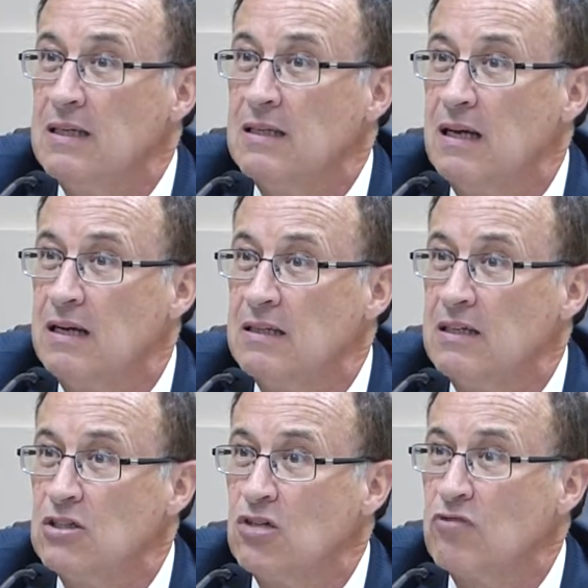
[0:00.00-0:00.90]

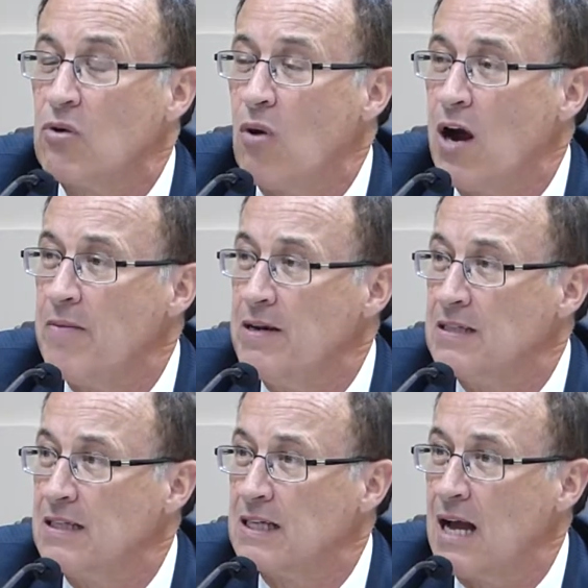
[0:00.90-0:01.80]
There's no requirement as
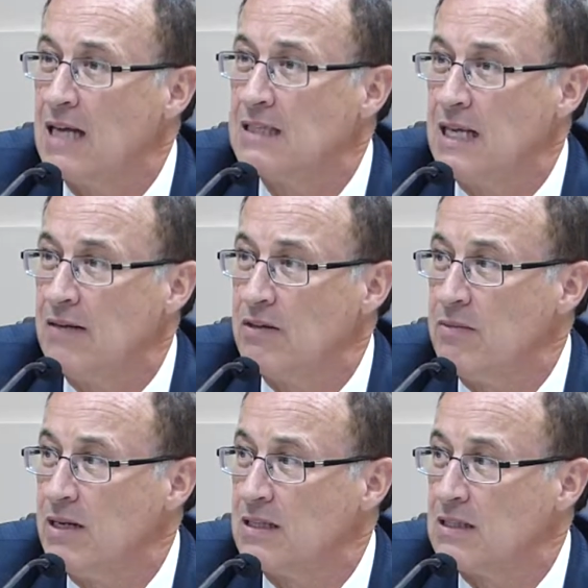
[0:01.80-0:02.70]
to the content of the
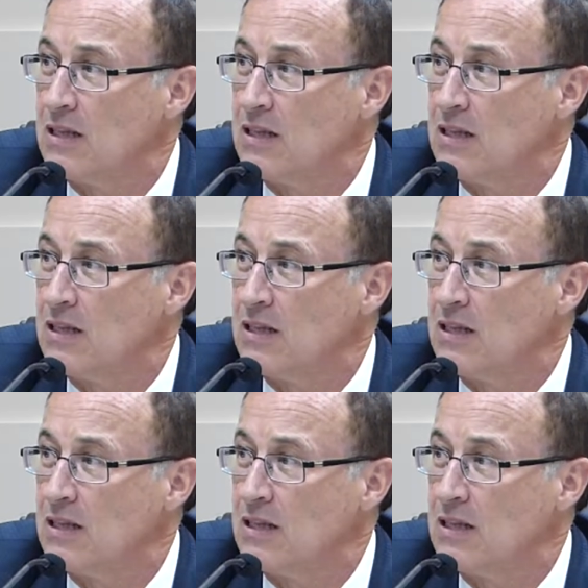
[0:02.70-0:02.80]
minutes.